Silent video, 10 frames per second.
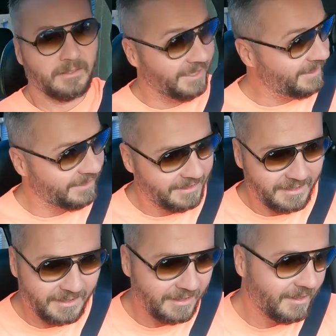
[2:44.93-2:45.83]

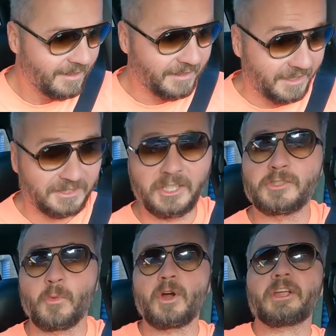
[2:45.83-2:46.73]
that it's
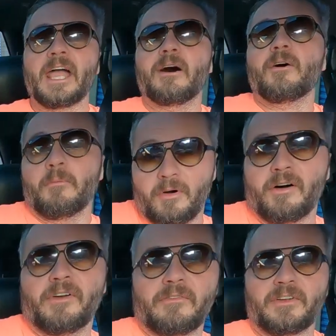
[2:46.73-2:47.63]
this workout
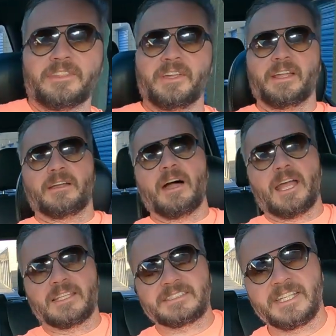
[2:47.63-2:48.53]
above everything. All
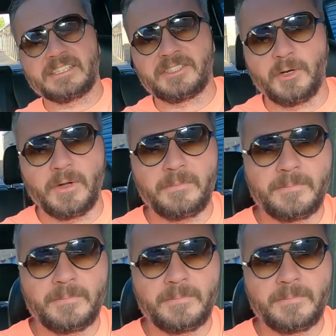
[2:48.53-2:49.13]
right, let's get to it.